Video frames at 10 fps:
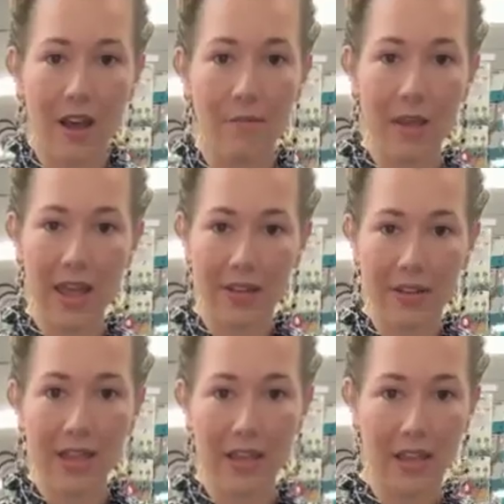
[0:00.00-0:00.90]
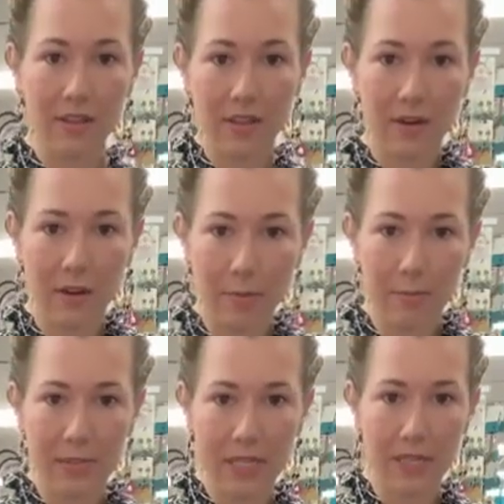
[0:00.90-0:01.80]
Um, and yeah, they, they're
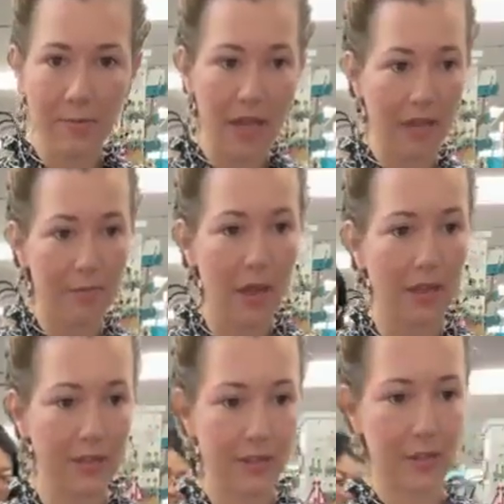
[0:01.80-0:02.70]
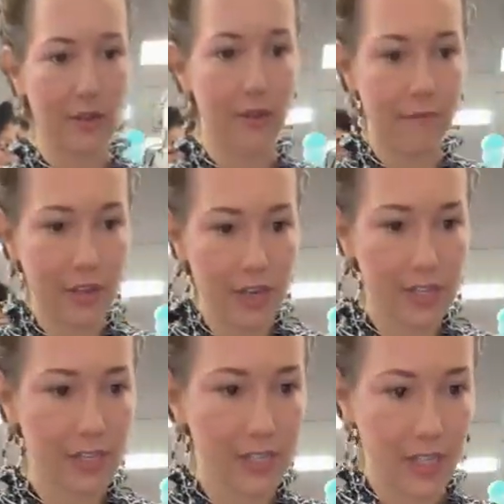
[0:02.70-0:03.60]
up to the belly button, so I feel
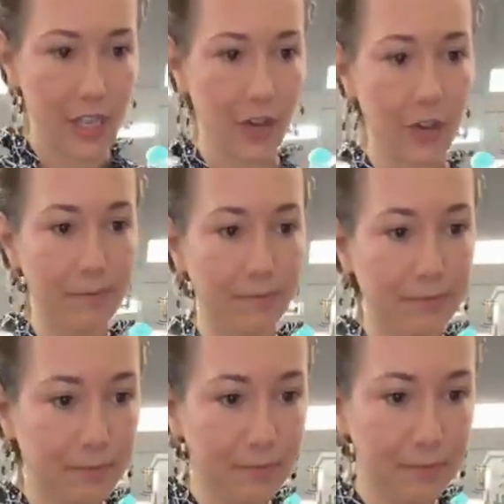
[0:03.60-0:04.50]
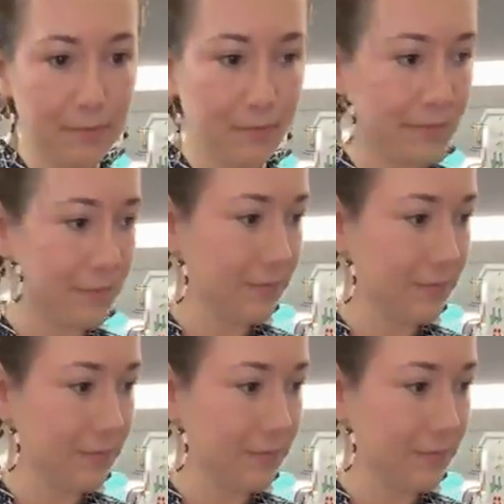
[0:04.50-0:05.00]
nice and secure. I know.